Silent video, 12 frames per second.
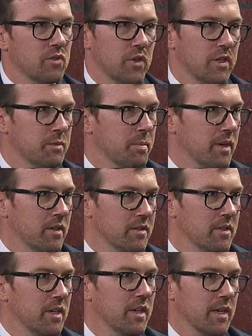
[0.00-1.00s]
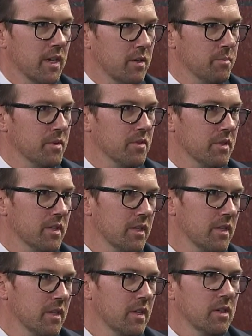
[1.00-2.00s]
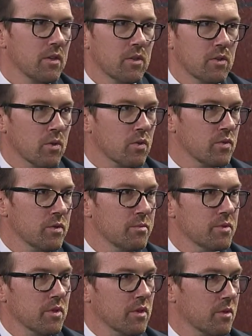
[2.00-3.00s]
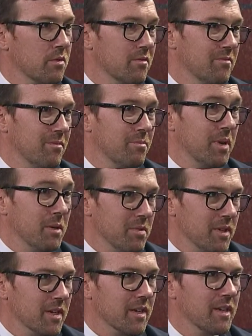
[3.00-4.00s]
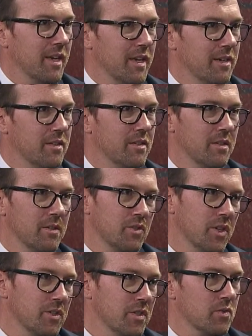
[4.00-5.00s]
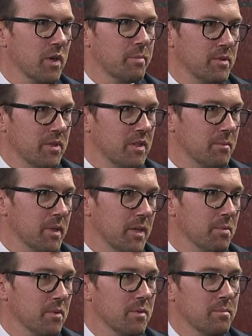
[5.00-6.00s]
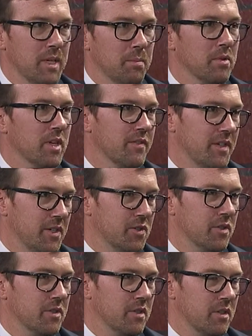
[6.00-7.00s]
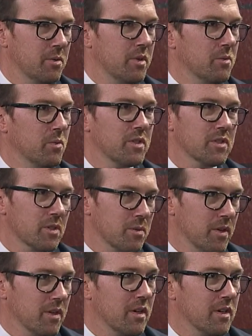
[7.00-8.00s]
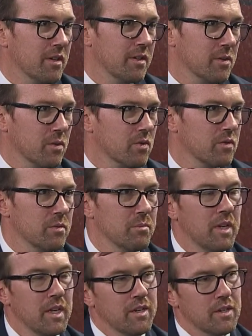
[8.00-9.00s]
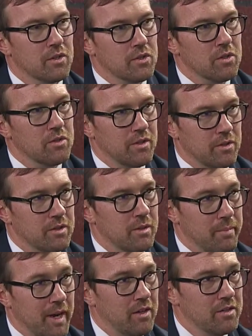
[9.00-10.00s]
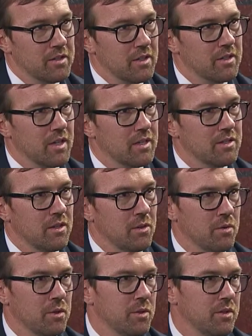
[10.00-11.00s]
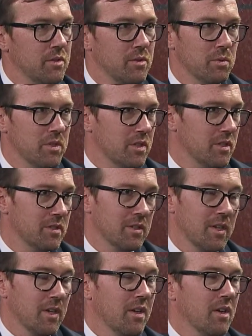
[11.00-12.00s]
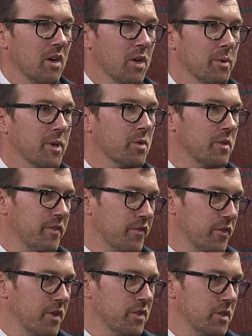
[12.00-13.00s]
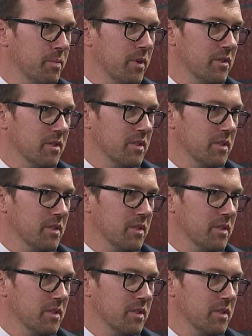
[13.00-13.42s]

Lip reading: transparency and accountability. Courtrooms are public, and judges represent the people. People have an interest in knowing what's going on in the courtroom. Now, certainly there is a balancing test that you alluded to, which is, are we going to infringe upon